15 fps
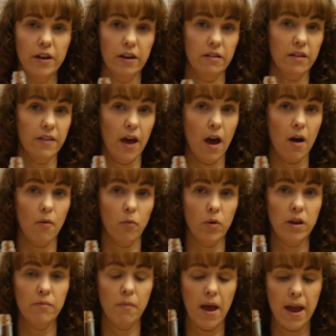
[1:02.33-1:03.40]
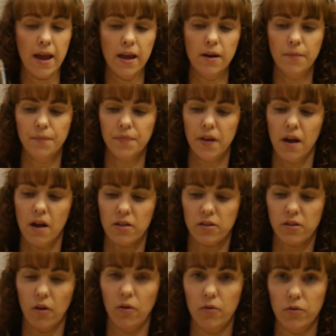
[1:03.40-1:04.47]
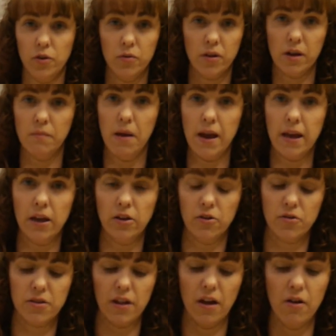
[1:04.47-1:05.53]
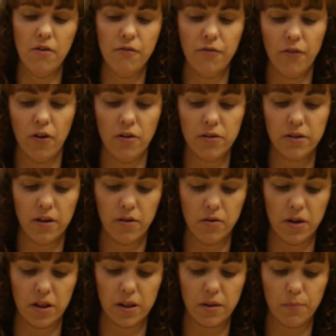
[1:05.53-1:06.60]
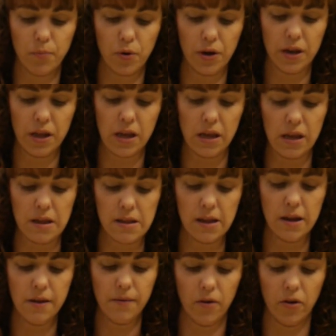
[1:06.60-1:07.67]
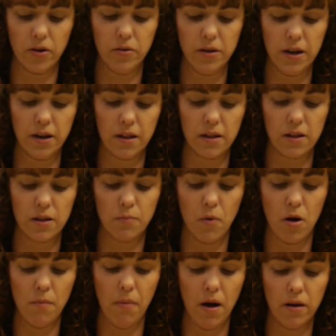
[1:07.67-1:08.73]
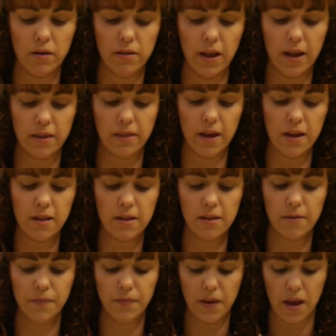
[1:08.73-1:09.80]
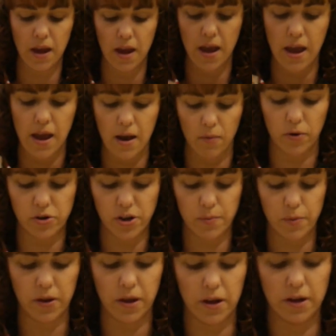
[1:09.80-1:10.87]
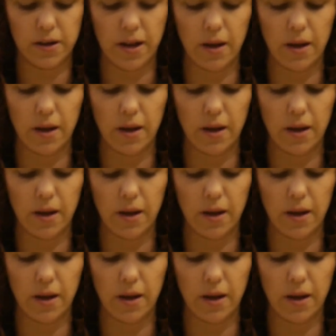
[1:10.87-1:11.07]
vanilla that we made. So you can make it yourself. Also, it's pretty easy. All you need is a small bottle like this. We're just putting in a